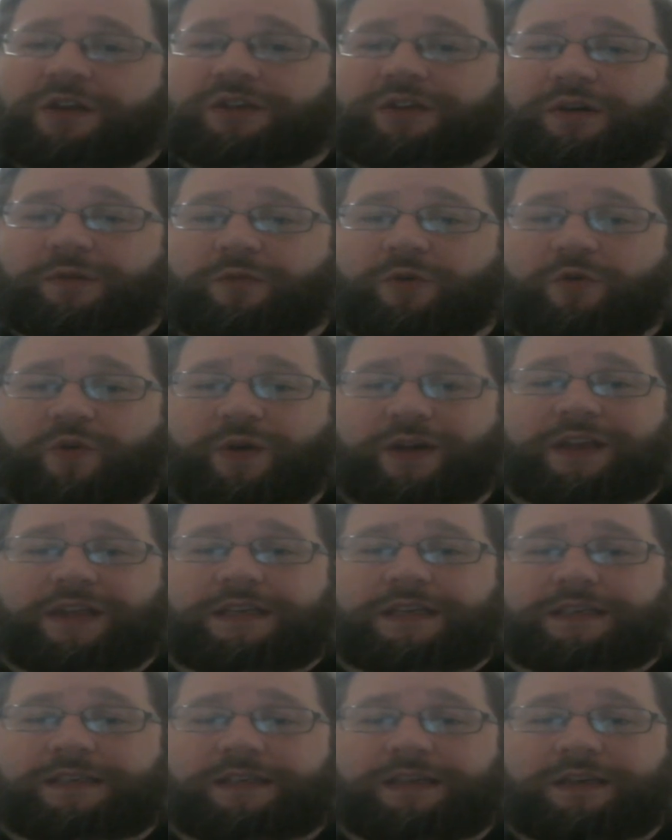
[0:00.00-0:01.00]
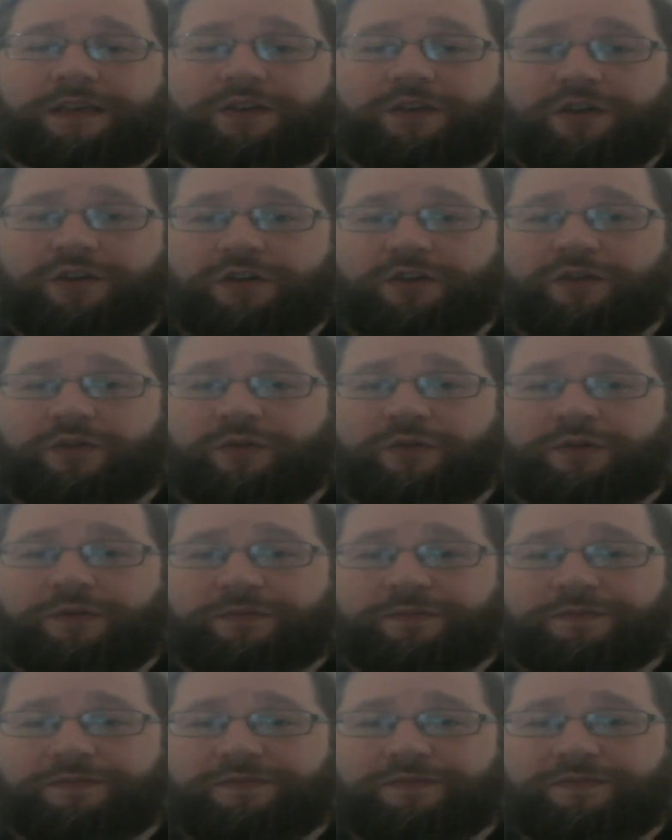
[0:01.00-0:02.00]
something quick and easy to do,
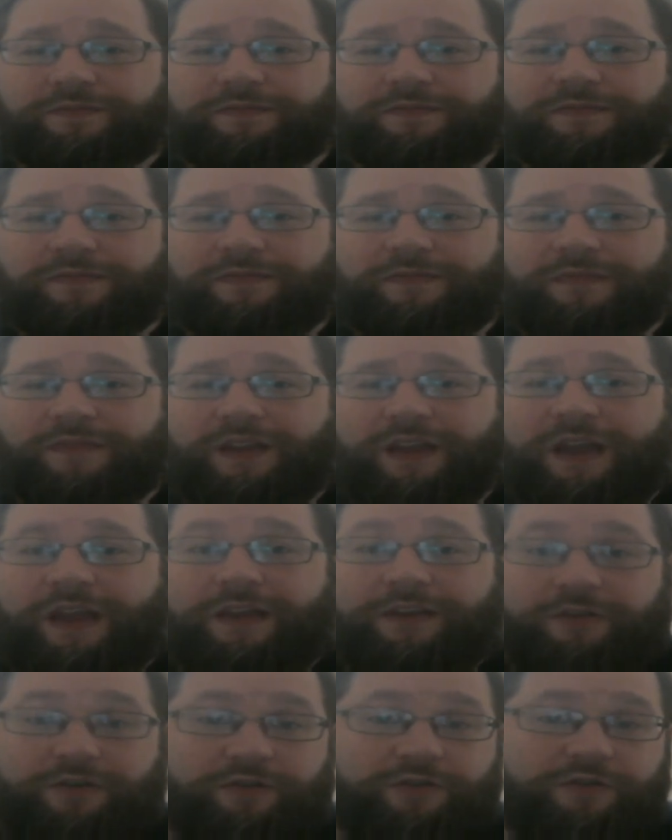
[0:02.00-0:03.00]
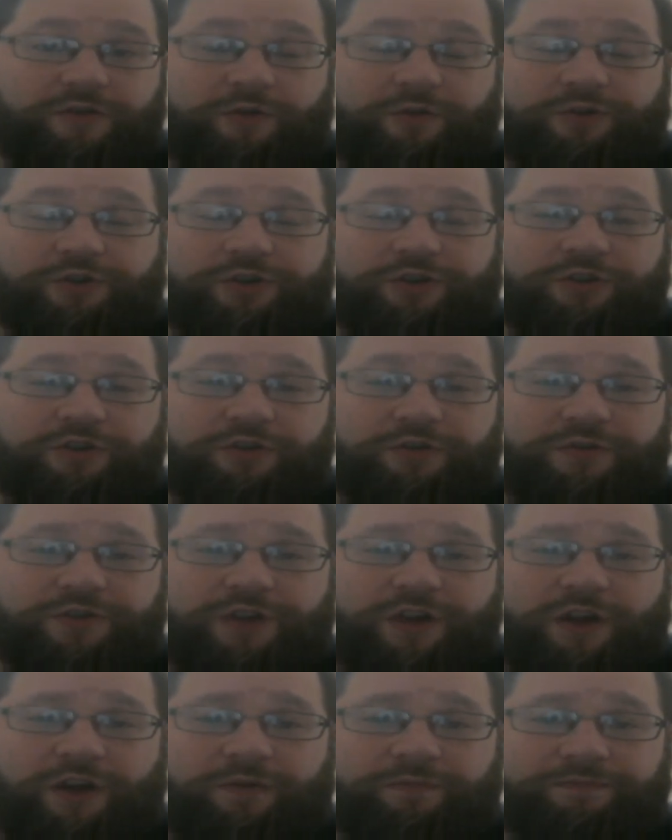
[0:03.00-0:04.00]
and you're encouraged to do
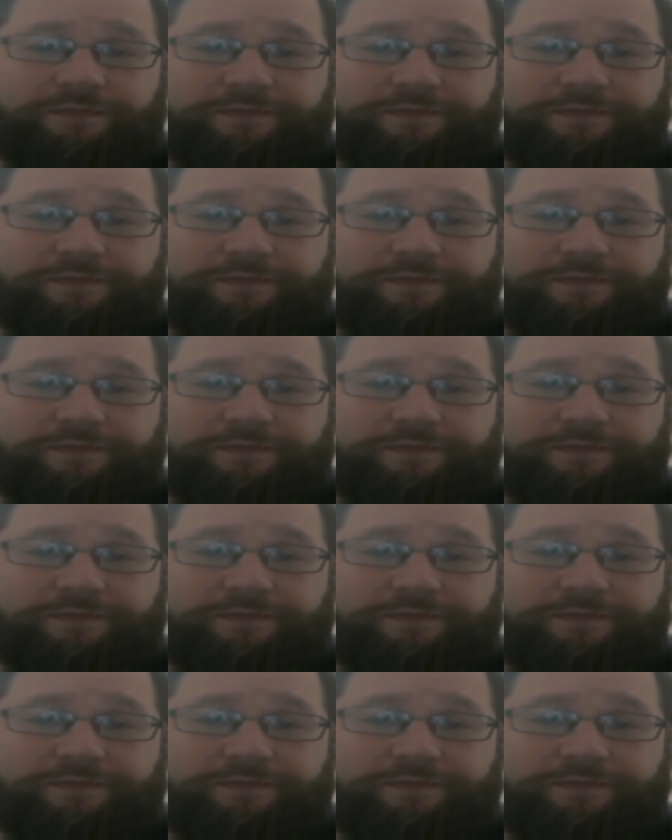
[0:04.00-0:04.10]
so.